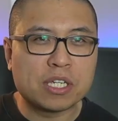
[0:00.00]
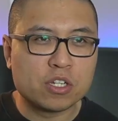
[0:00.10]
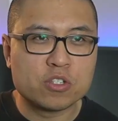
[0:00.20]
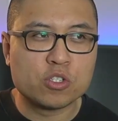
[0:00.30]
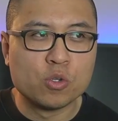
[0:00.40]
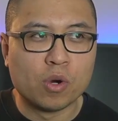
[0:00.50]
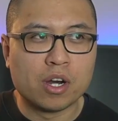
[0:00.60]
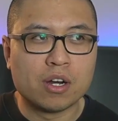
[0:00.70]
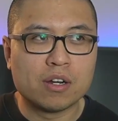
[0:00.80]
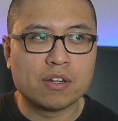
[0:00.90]
because you
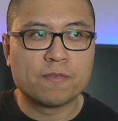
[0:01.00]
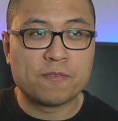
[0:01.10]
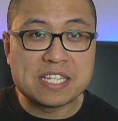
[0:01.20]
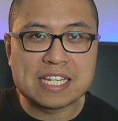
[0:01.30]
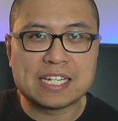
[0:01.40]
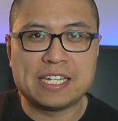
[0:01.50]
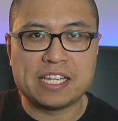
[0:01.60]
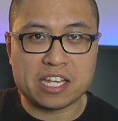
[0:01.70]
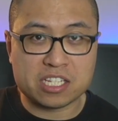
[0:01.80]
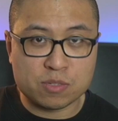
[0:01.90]
are
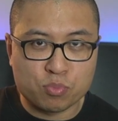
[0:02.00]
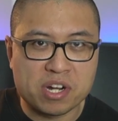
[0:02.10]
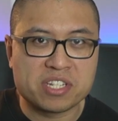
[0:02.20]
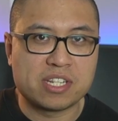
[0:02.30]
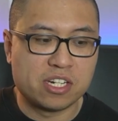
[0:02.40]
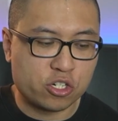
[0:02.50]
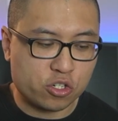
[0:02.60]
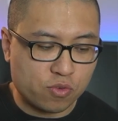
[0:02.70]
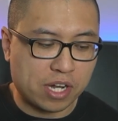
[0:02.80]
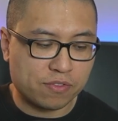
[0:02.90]
physically expressing
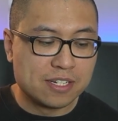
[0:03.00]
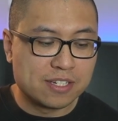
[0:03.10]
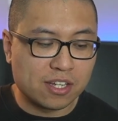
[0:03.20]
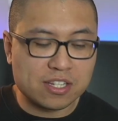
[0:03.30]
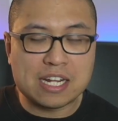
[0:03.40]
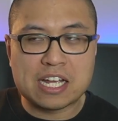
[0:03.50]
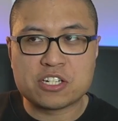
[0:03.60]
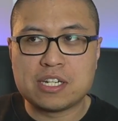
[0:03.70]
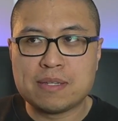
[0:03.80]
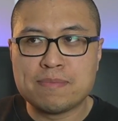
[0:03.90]
strength doesn't
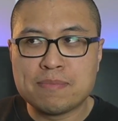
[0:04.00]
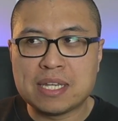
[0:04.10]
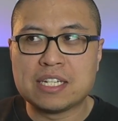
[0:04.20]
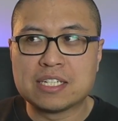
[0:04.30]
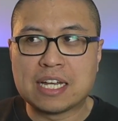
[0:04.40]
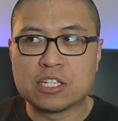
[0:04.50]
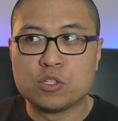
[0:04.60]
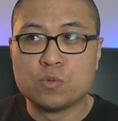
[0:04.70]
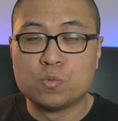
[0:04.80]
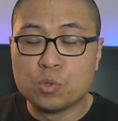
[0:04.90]
actually mean
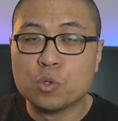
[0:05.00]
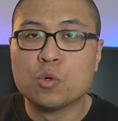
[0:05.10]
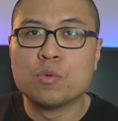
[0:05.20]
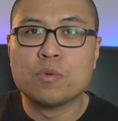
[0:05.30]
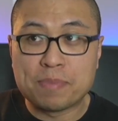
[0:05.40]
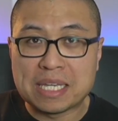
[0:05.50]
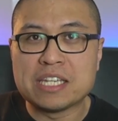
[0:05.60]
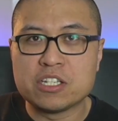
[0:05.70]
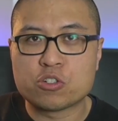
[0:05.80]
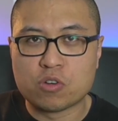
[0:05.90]
that you will
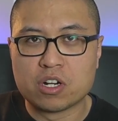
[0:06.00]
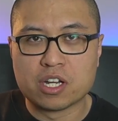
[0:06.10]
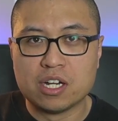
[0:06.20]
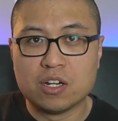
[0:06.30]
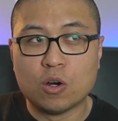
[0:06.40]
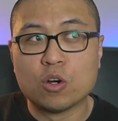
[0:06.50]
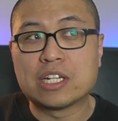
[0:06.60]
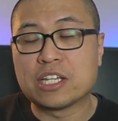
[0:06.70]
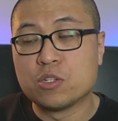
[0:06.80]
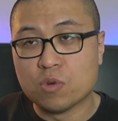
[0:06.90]
be stronger or
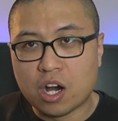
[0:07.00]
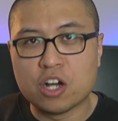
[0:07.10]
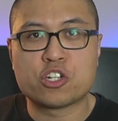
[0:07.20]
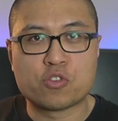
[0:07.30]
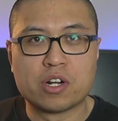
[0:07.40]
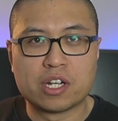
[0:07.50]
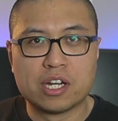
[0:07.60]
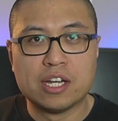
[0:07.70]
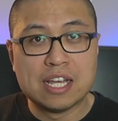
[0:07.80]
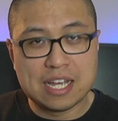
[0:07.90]
that you are
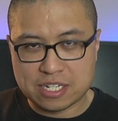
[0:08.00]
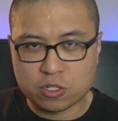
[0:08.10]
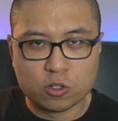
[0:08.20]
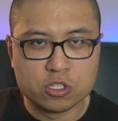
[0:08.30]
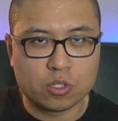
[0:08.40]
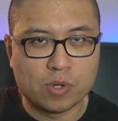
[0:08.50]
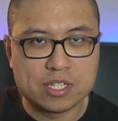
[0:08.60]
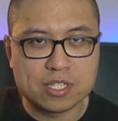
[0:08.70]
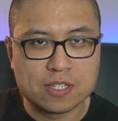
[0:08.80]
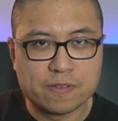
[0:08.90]
stronger as a
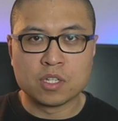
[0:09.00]
consequence.